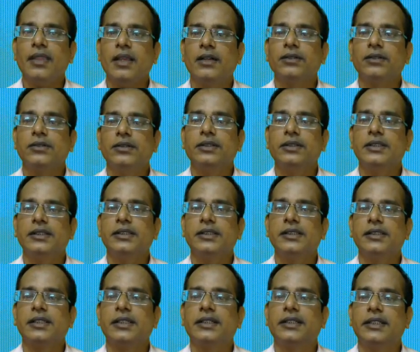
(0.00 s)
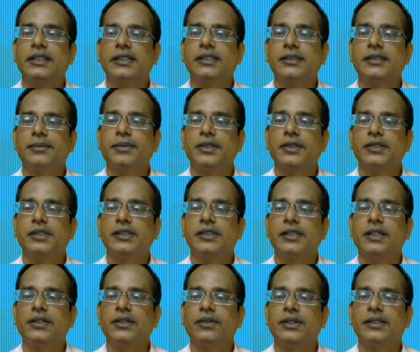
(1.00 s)
So this is the test
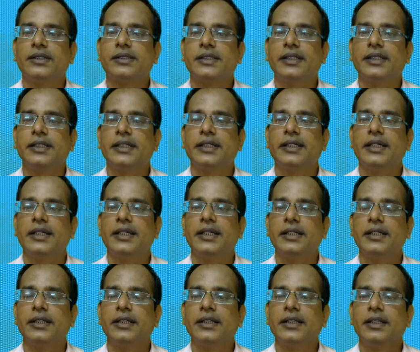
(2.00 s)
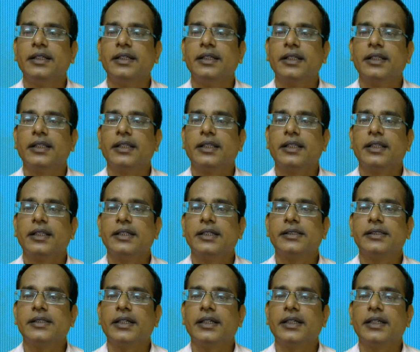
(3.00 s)
procedure you are seeing here. That
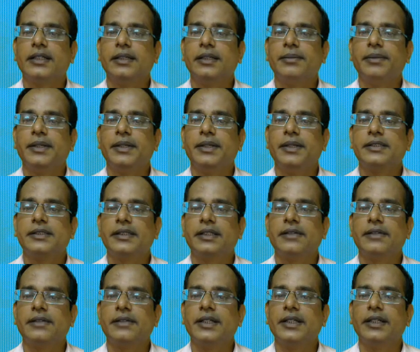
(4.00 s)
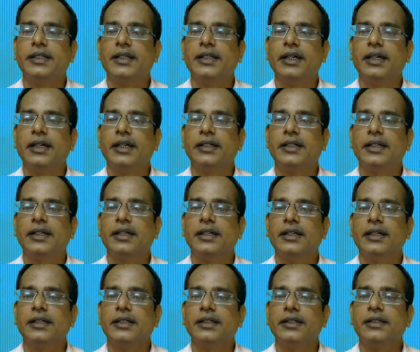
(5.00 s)
is dB is given in
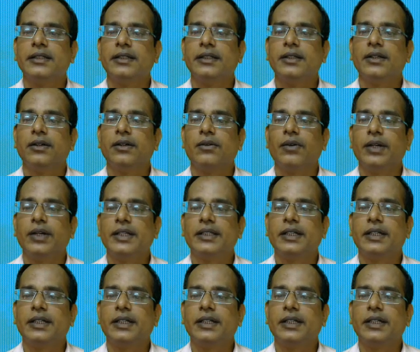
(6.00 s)
a white